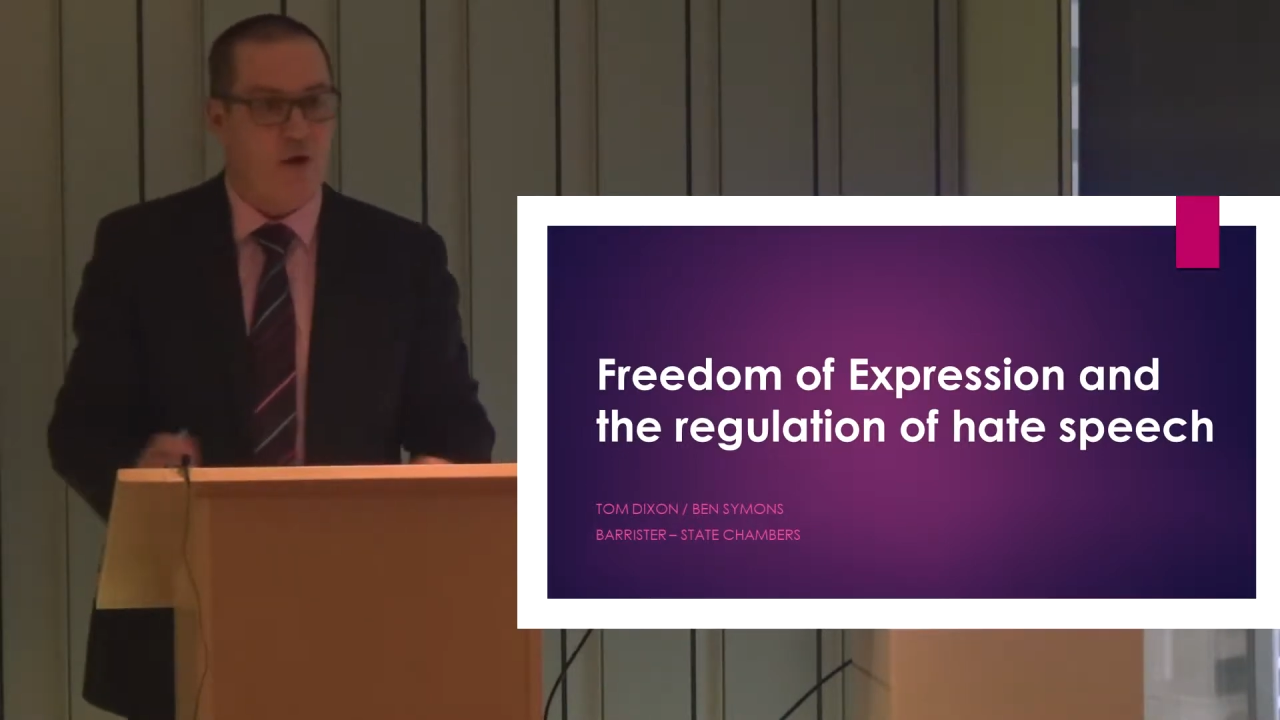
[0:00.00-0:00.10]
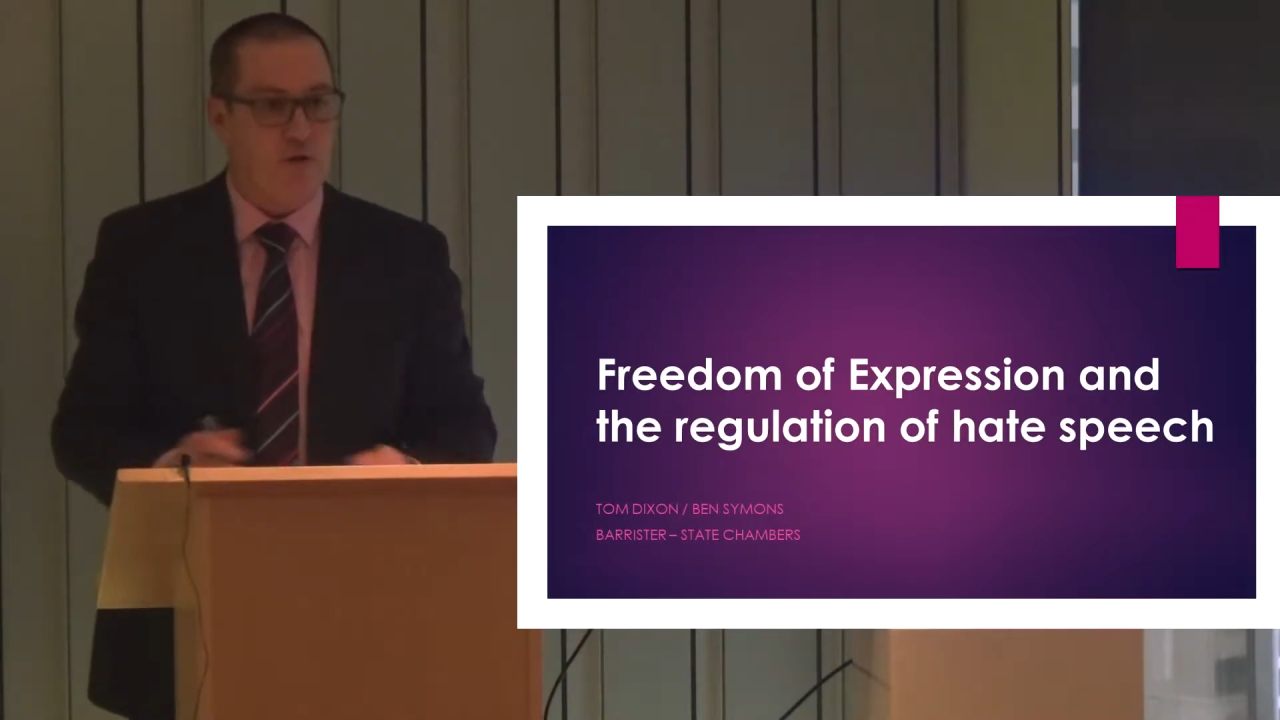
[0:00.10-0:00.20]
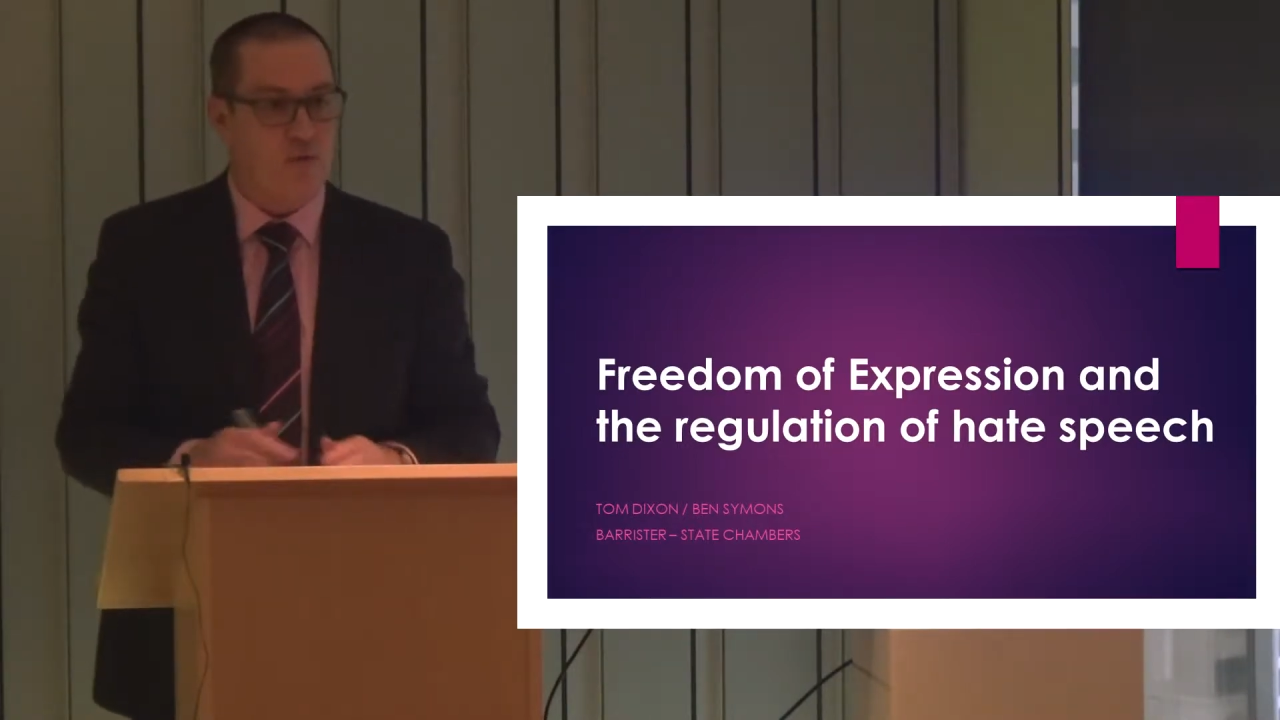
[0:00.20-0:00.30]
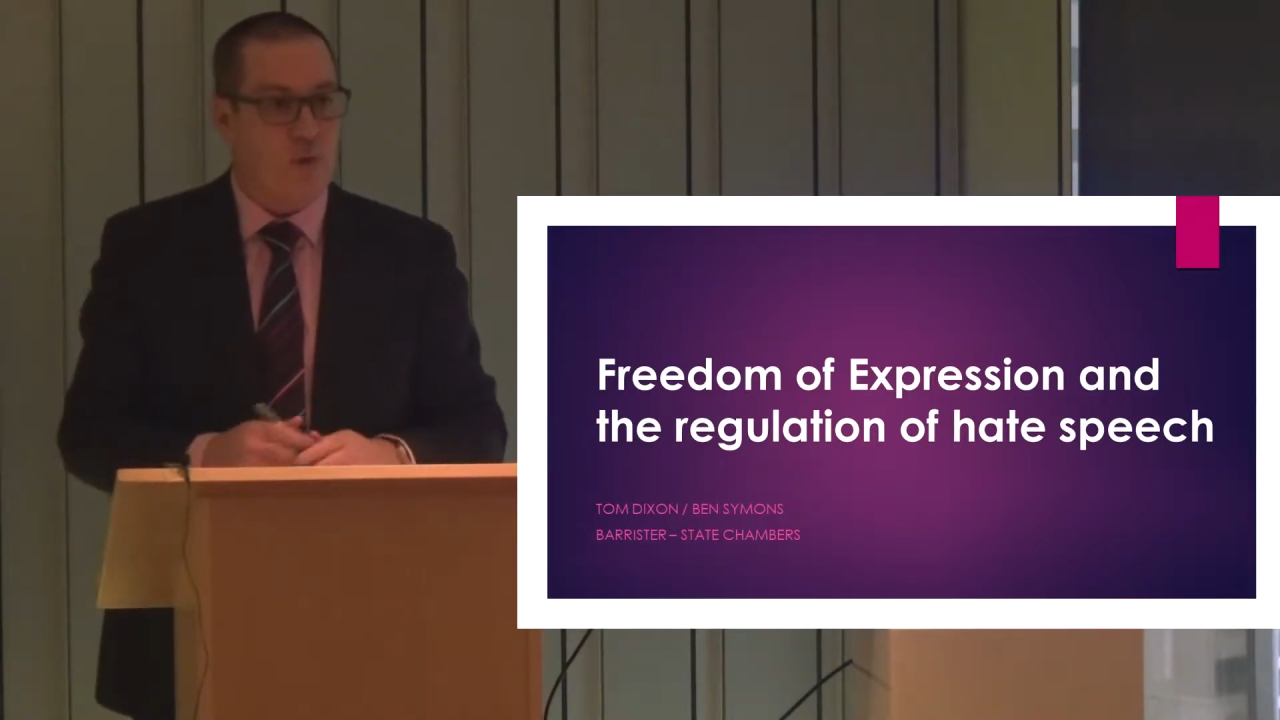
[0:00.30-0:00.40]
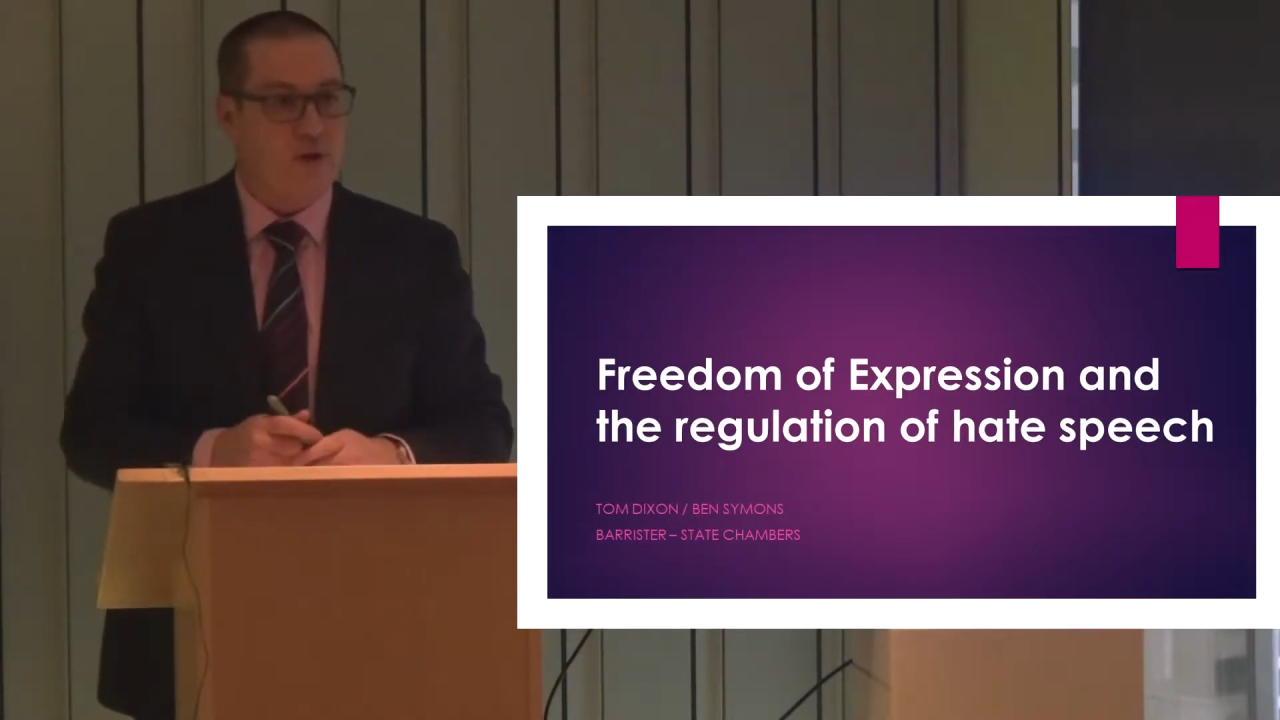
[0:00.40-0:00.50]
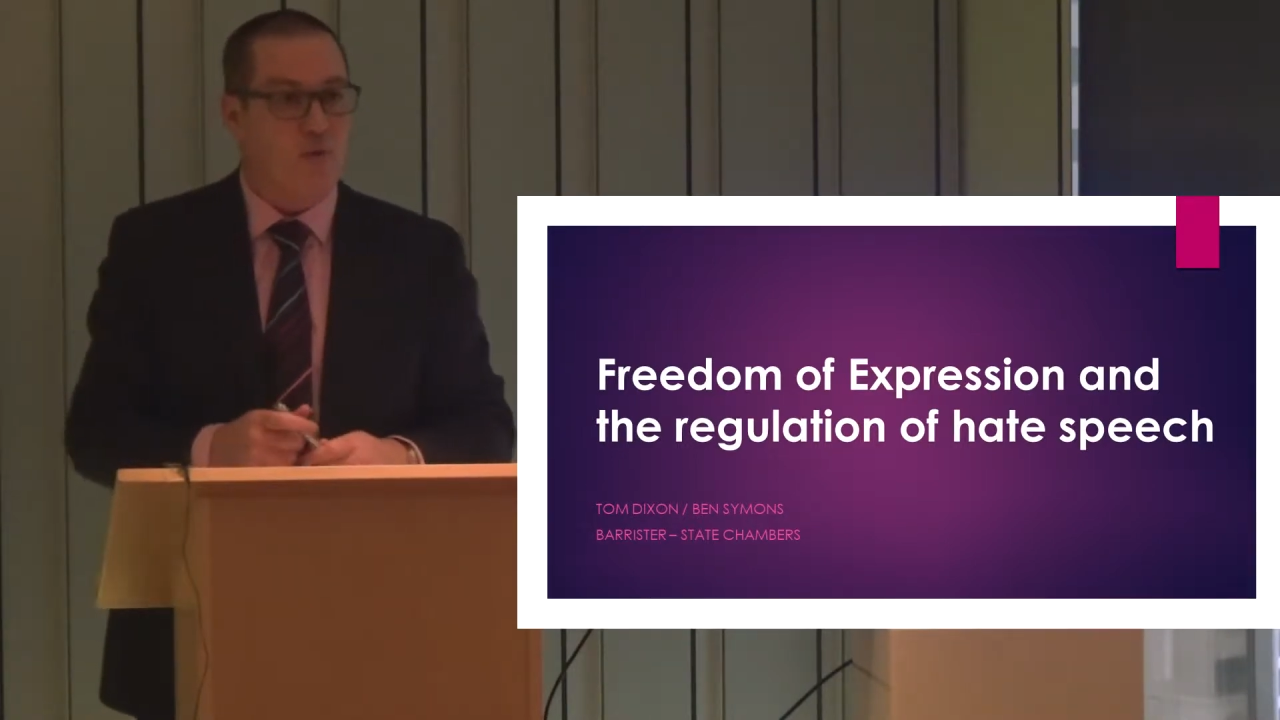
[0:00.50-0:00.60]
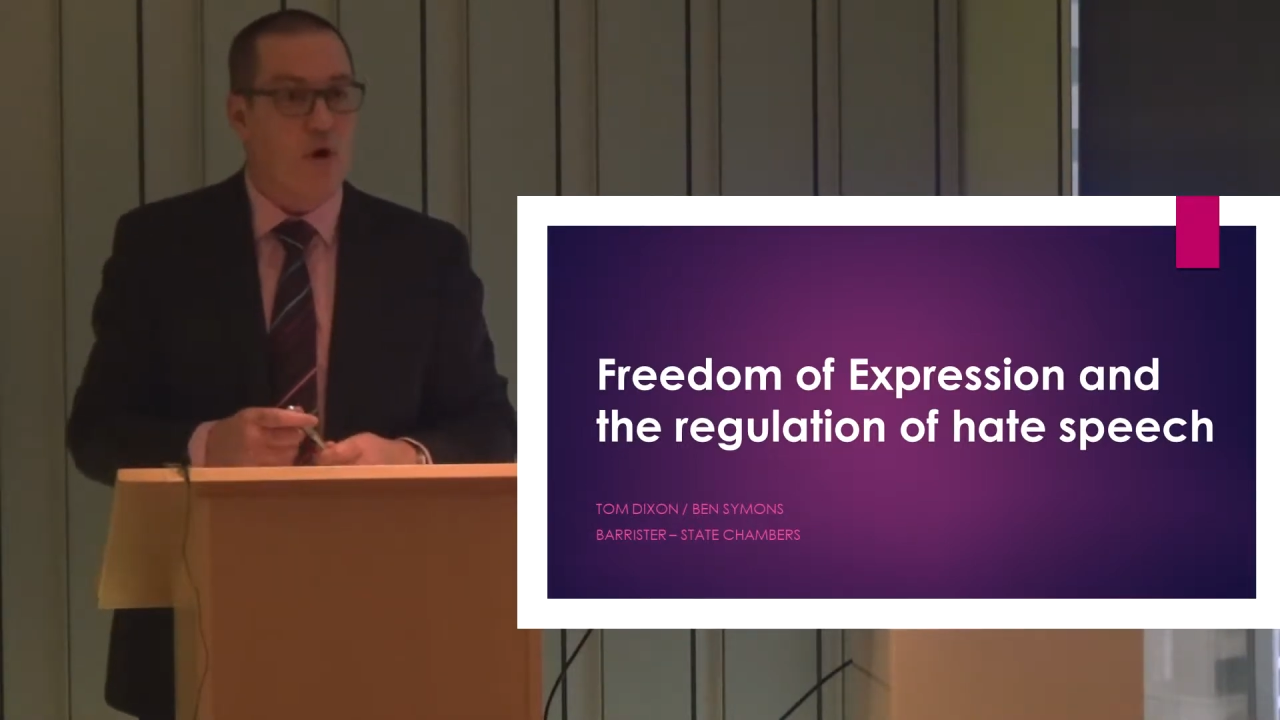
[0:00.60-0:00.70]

Oliver Wendell